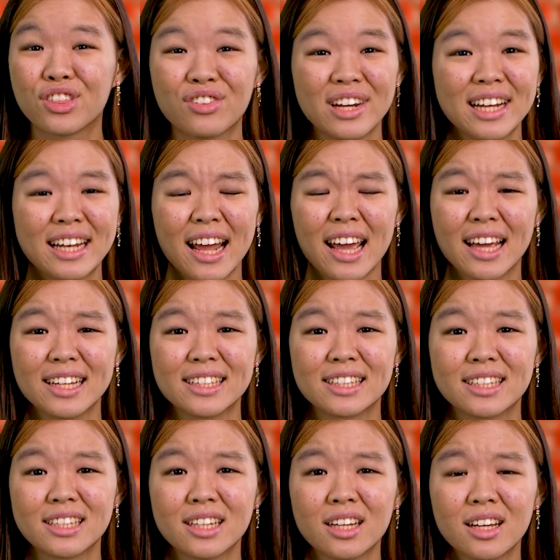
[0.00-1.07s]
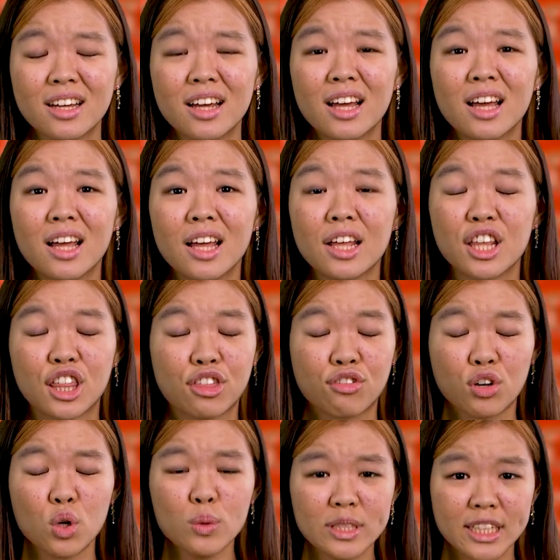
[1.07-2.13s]
3 days.
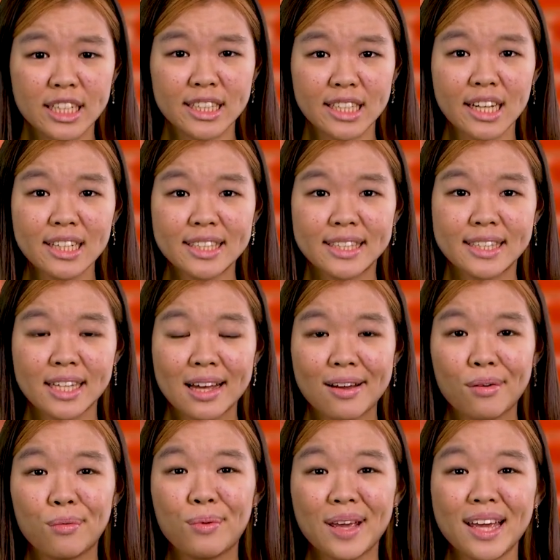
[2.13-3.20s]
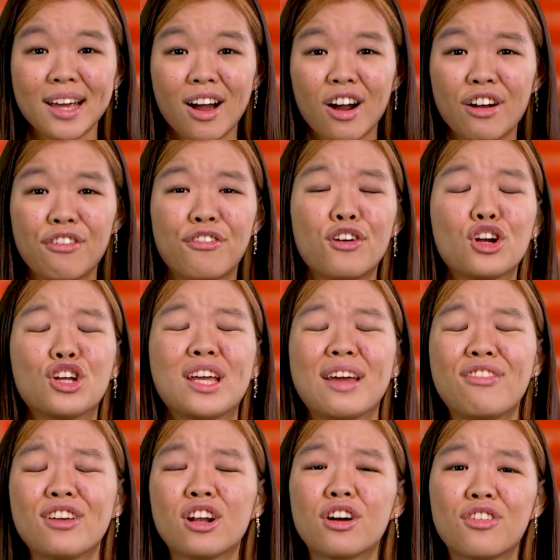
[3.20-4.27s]
Through Jesus, we are
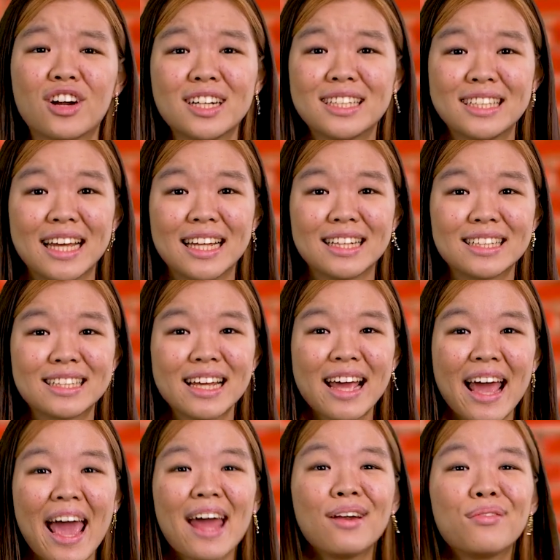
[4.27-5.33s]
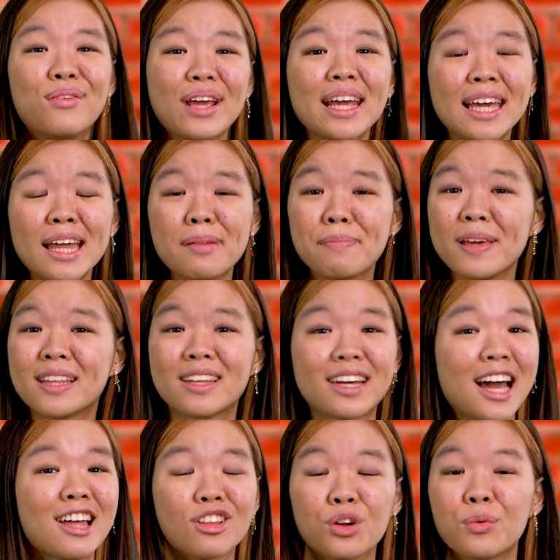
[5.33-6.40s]
forgiven of our sins, and we can be
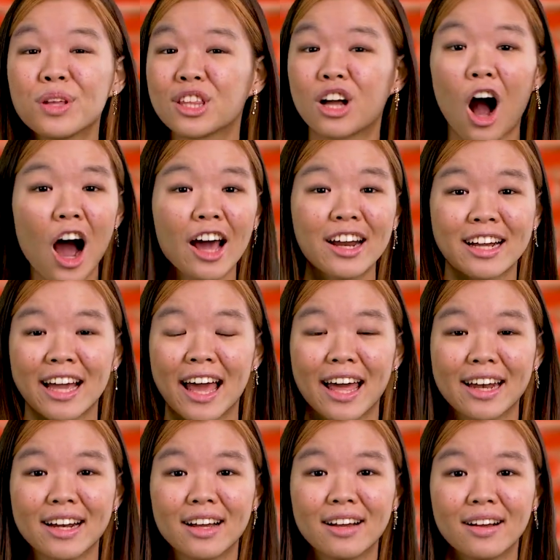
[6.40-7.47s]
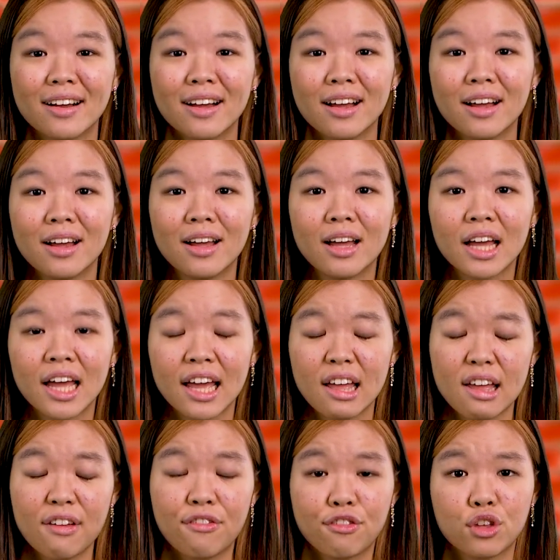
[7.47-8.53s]
together with God again.
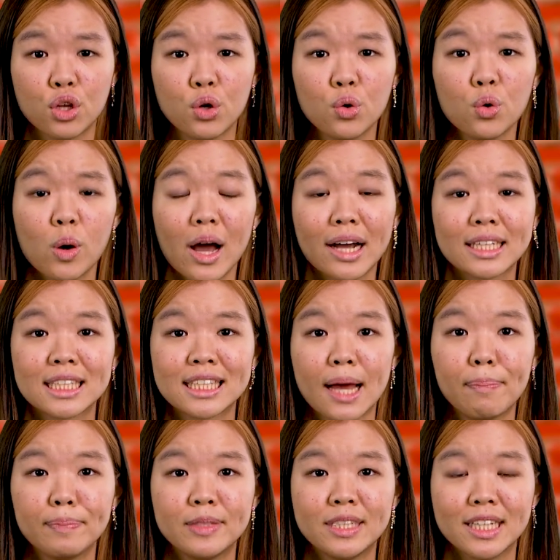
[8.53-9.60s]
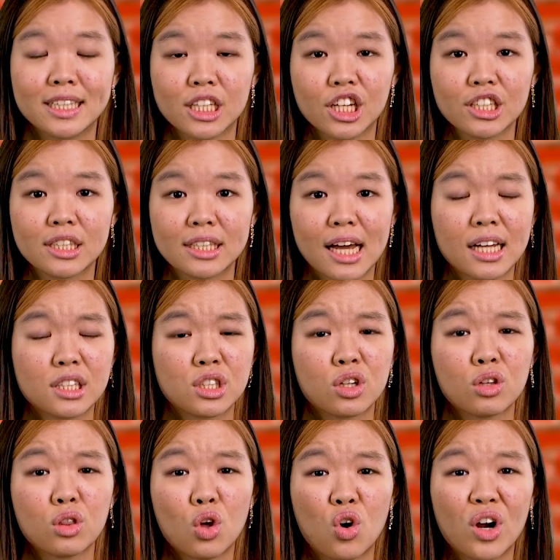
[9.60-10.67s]
If you accept Jesus as
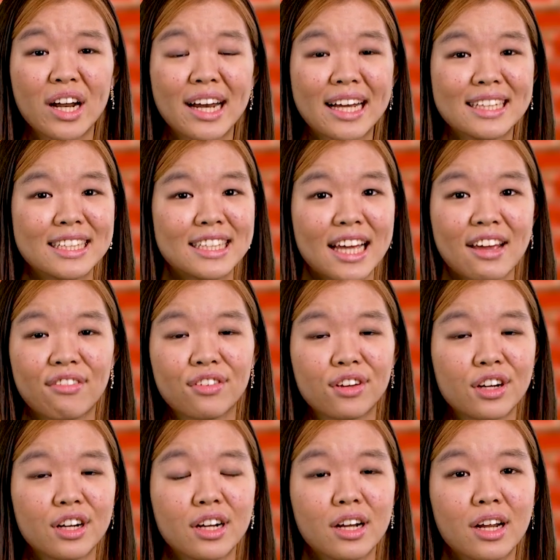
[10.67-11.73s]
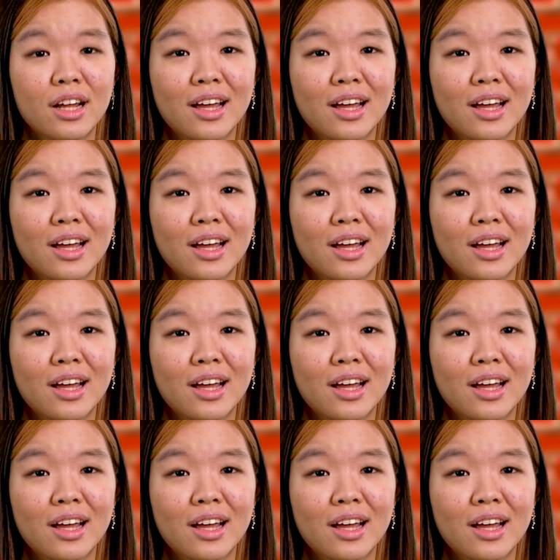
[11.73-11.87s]
your Lord and Savior,